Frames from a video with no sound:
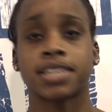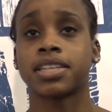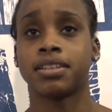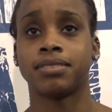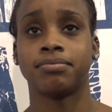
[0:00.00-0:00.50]

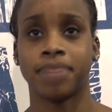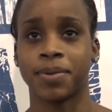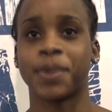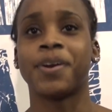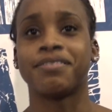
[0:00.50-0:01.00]
that's going to
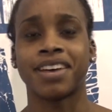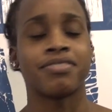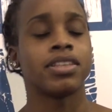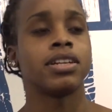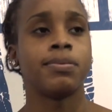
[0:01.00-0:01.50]
make me qualify
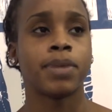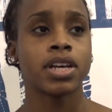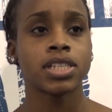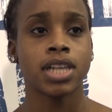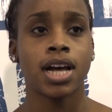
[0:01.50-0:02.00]
for the
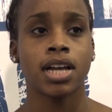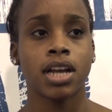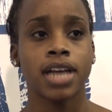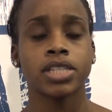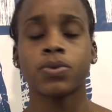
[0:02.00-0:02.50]
Olympics.
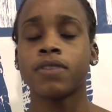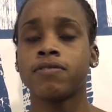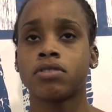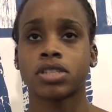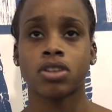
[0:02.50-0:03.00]
And I just want
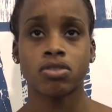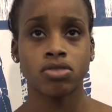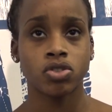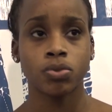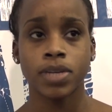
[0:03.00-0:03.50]
to focus on
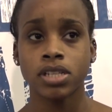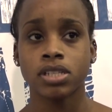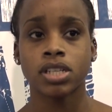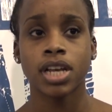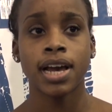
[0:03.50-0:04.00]
those two
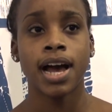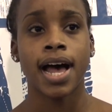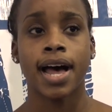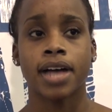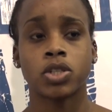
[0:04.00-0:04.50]
meets
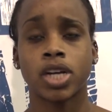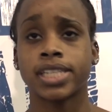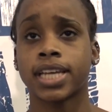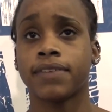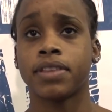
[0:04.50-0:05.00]
and try
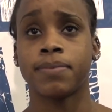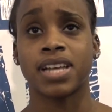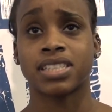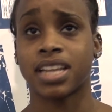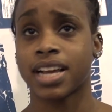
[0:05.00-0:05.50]
to give it the
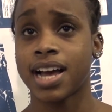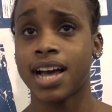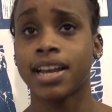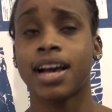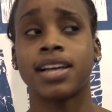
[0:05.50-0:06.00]
best that I
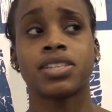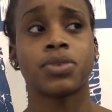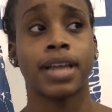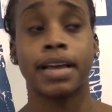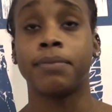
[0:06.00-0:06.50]
can
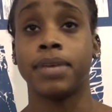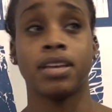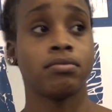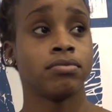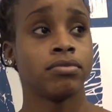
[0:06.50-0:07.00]
so that I could
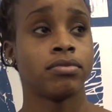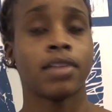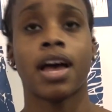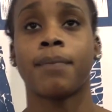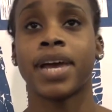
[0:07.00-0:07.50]
be
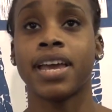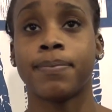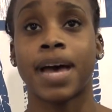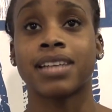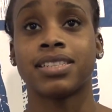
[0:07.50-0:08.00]
at my
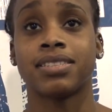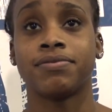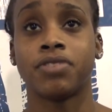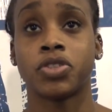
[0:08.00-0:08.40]
apex for